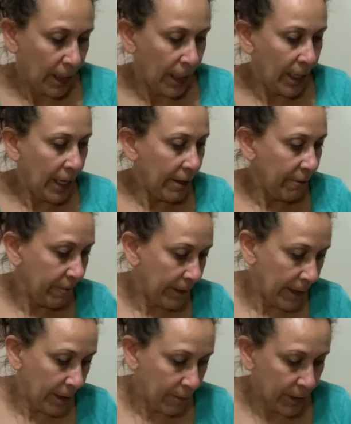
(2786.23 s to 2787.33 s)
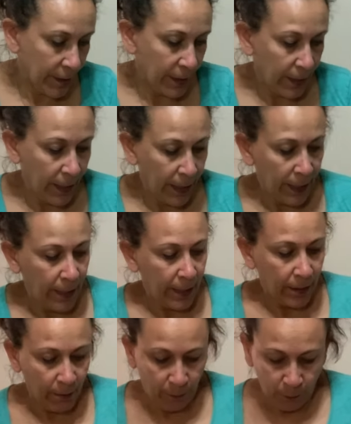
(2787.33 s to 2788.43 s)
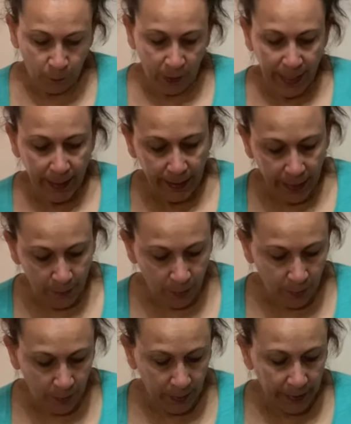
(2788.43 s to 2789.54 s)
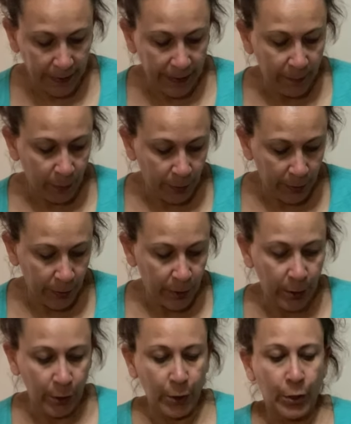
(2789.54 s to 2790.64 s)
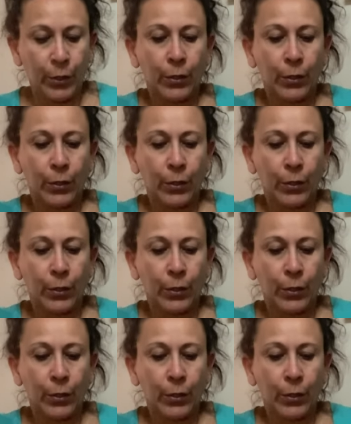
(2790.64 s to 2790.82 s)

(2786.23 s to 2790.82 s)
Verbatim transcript: I found a White Label Lily Pulitzer